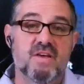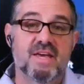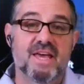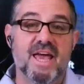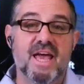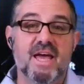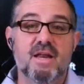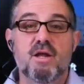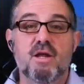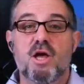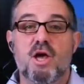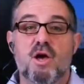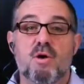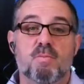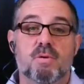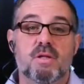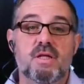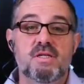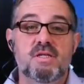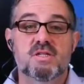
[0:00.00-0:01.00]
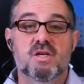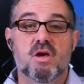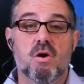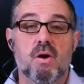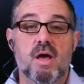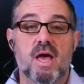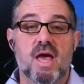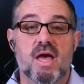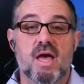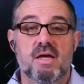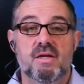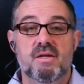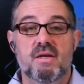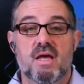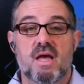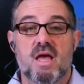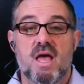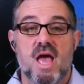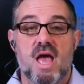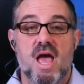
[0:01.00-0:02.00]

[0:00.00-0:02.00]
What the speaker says: you can. Please go ahead